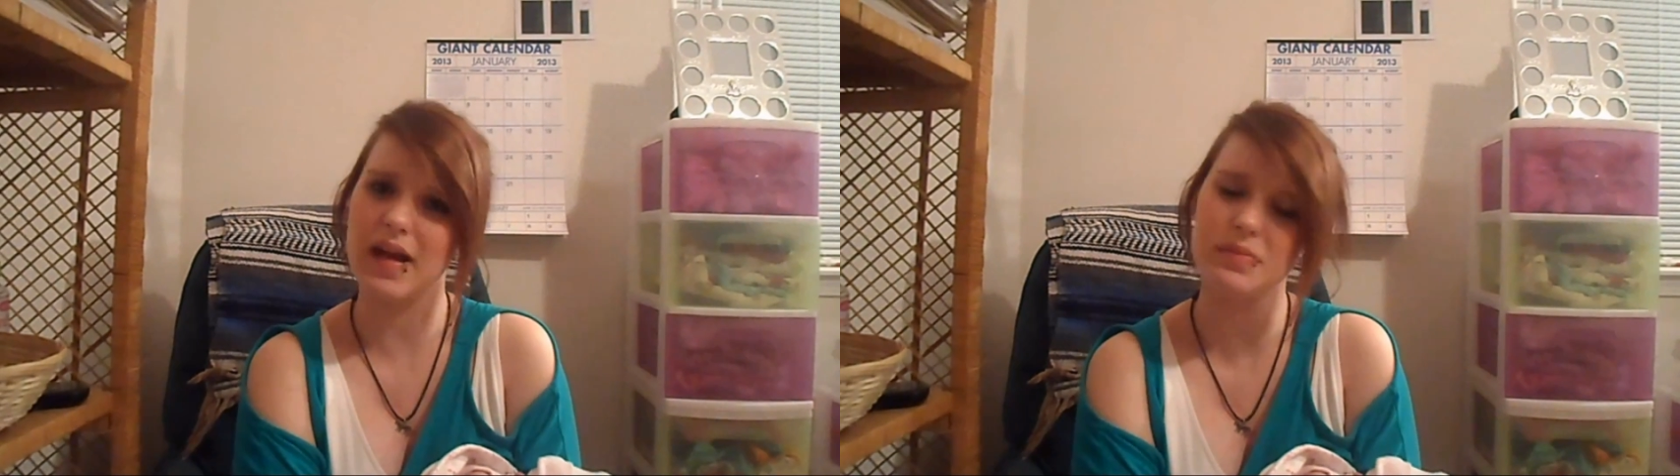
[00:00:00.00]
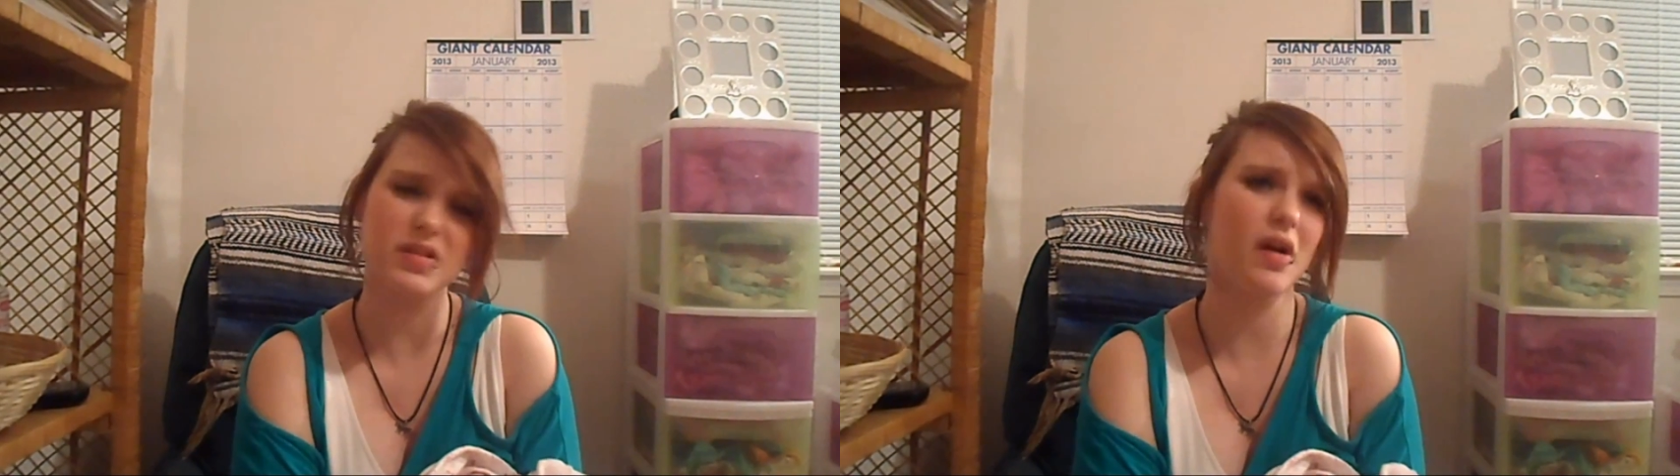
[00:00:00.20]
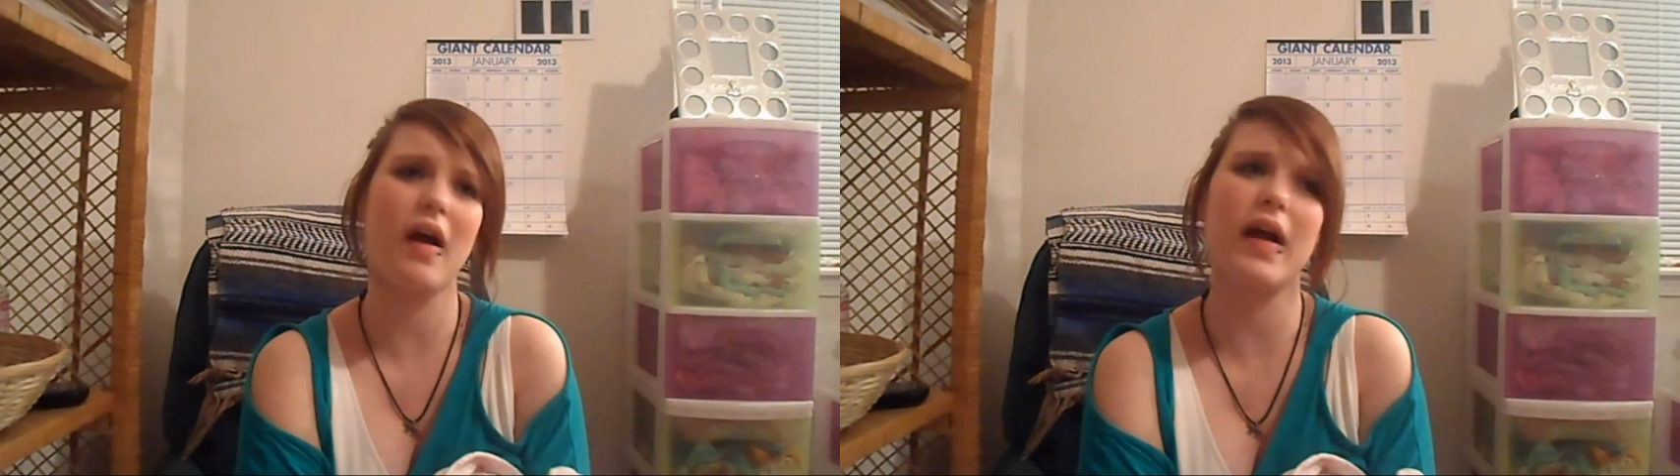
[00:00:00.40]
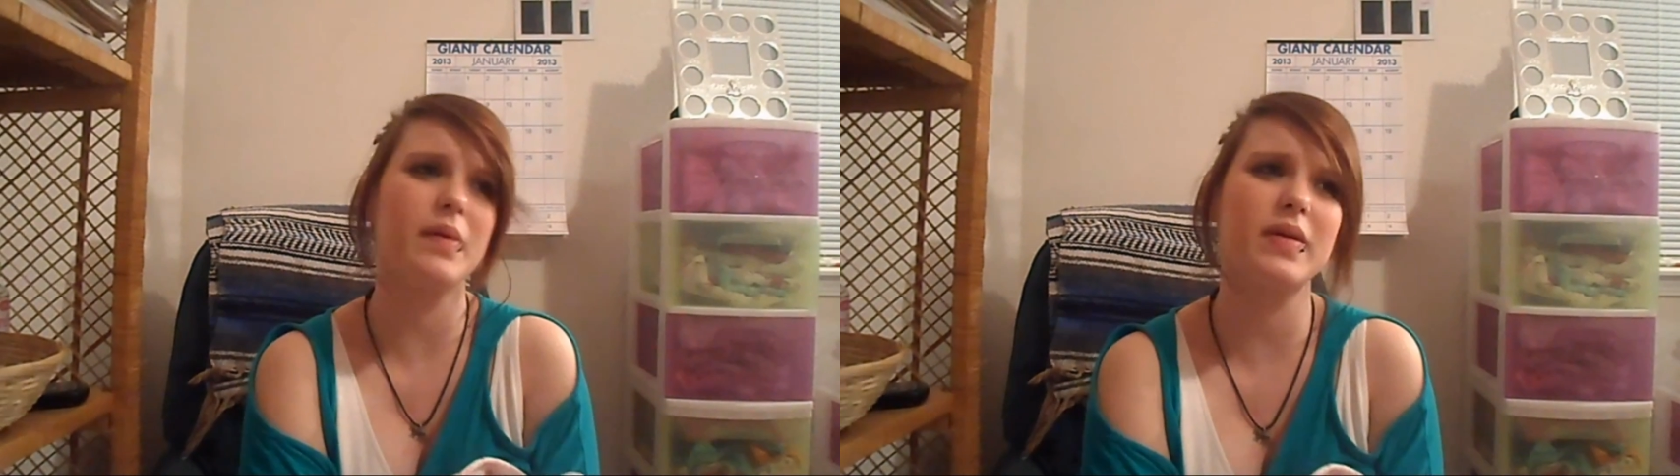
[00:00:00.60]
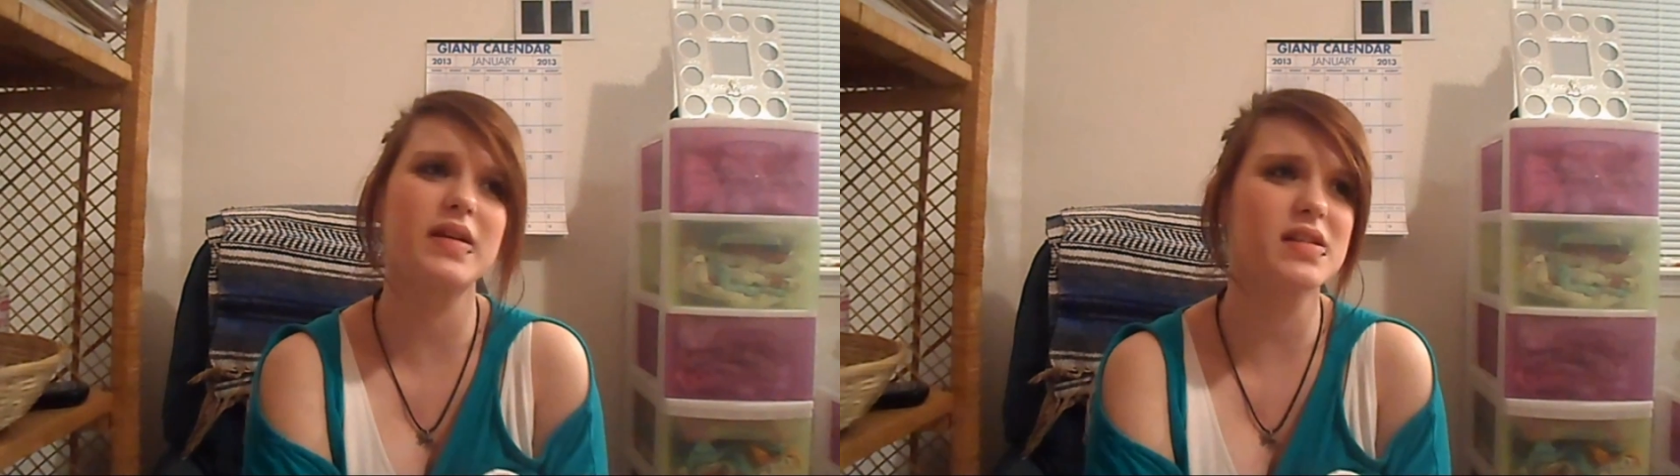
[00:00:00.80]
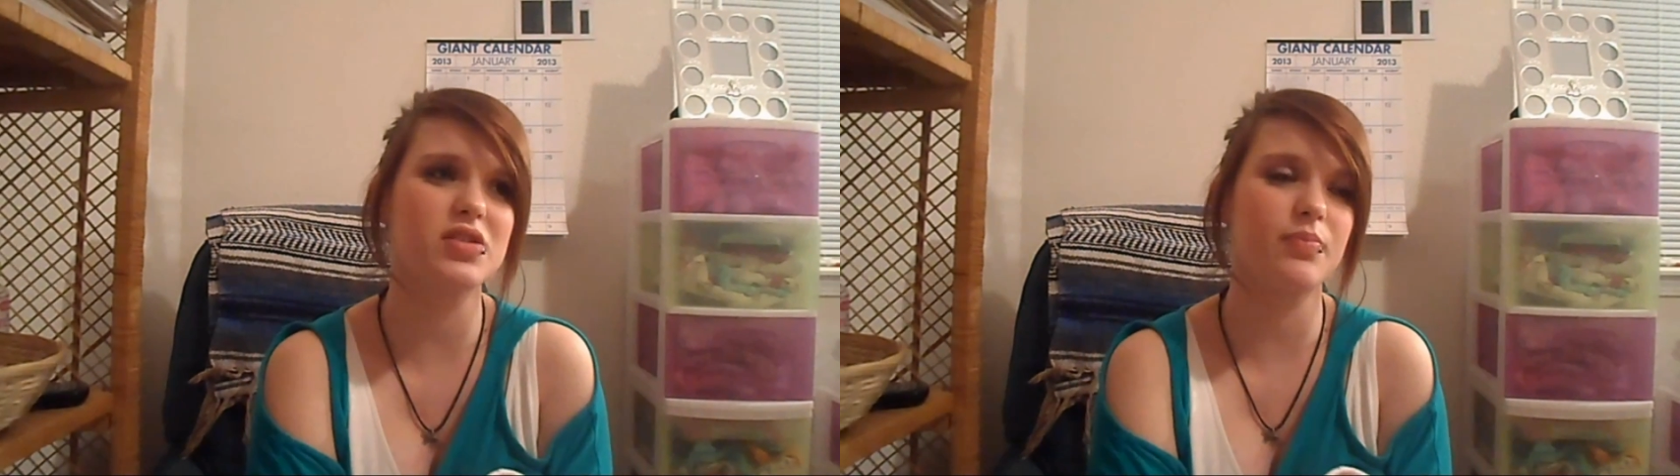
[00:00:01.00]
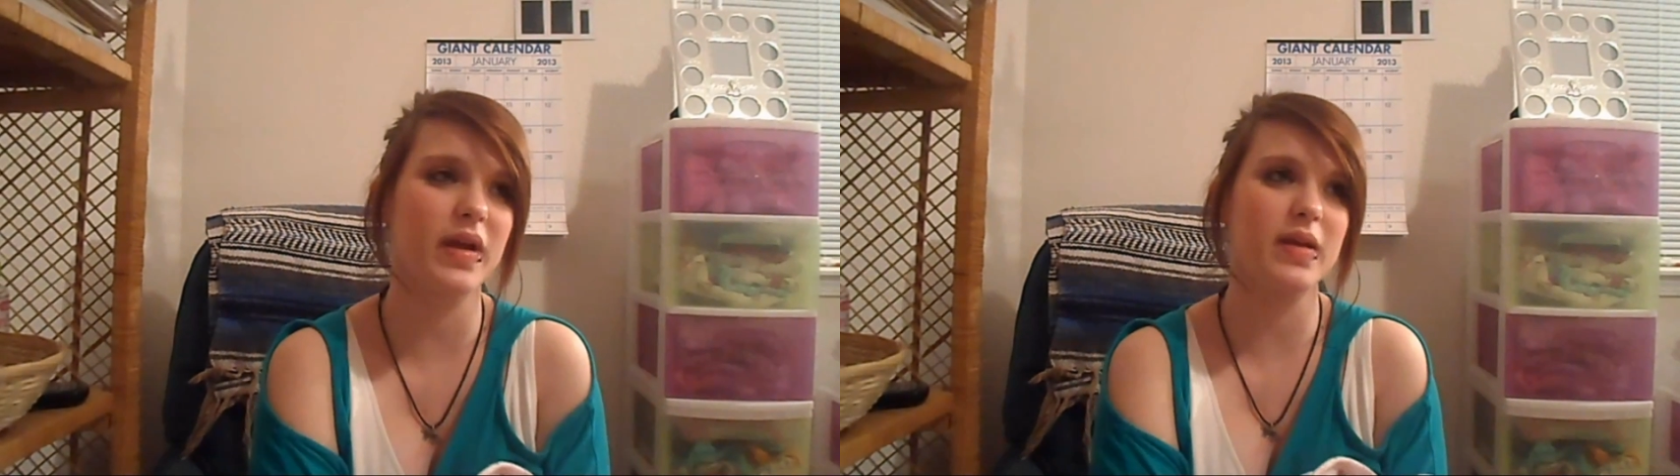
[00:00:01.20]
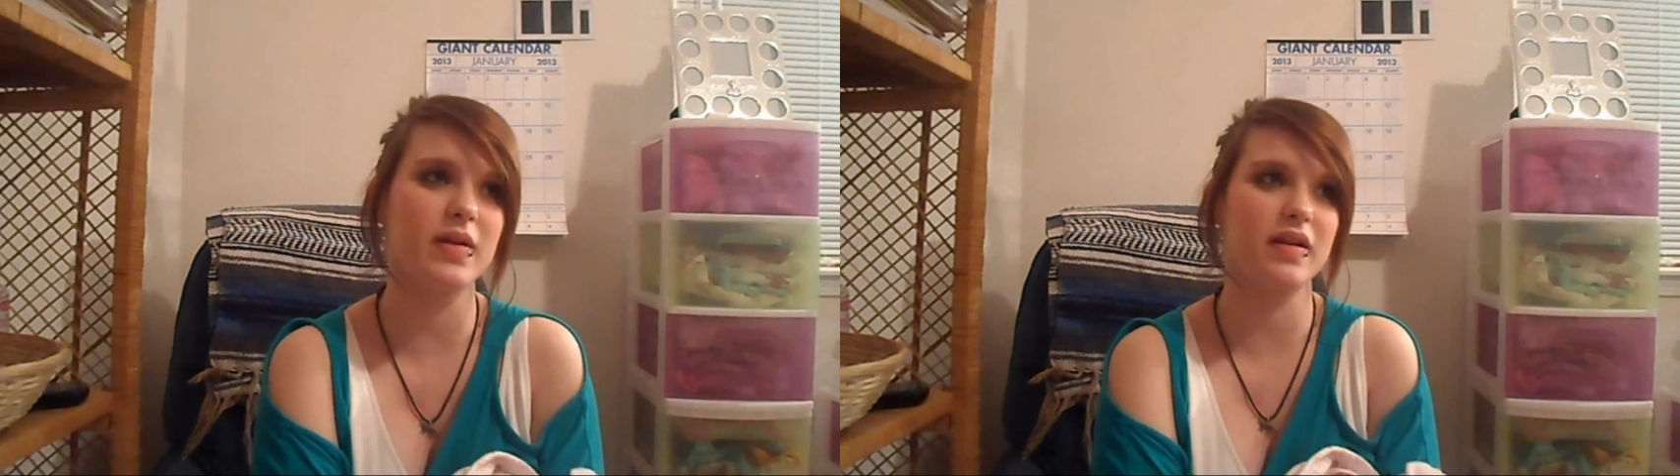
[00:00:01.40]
I'm sorry I'm being such a baby.